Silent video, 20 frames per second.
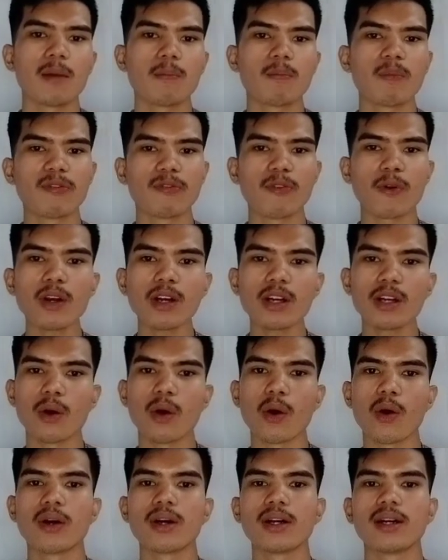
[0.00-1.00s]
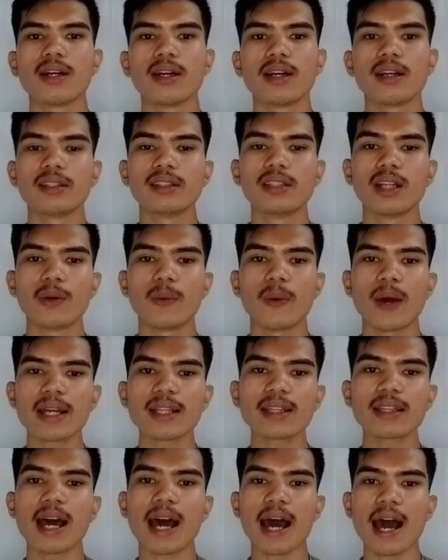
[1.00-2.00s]
Before long, the
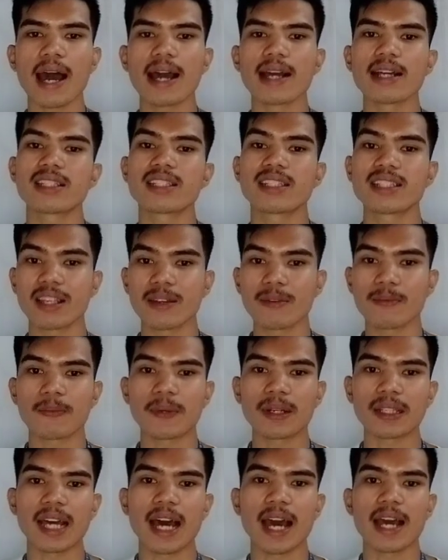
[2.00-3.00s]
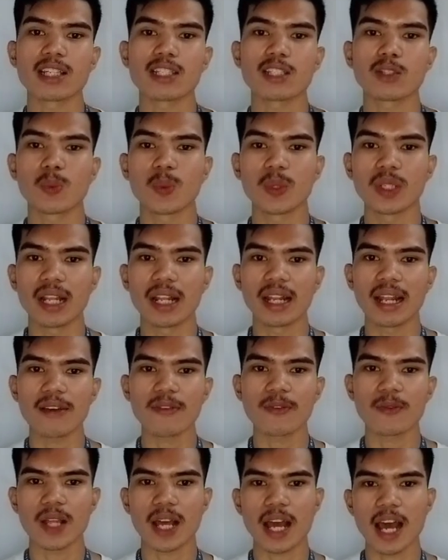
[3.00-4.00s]
right eye sympathized with the
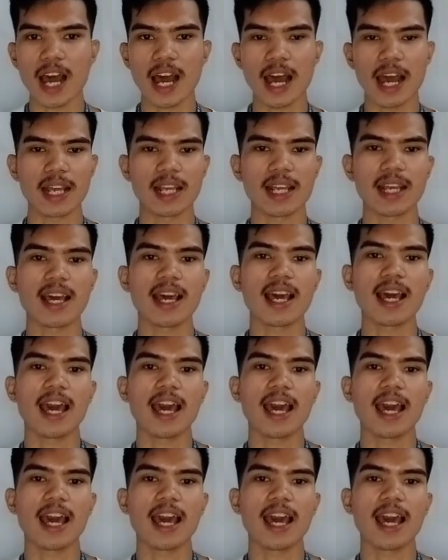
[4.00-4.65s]
left eye